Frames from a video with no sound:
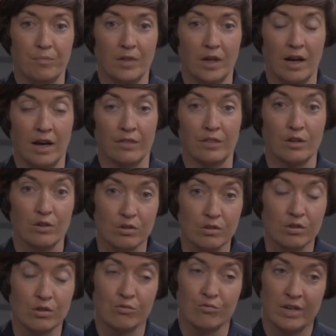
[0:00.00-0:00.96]
And the
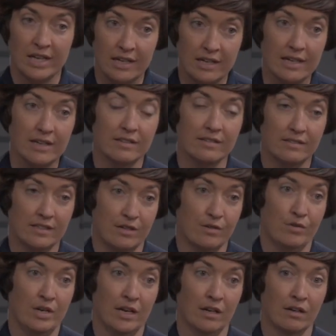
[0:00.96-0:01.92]
court are really
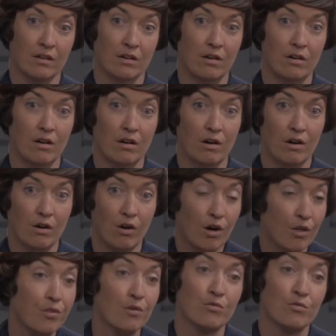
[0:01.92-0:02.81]
considering other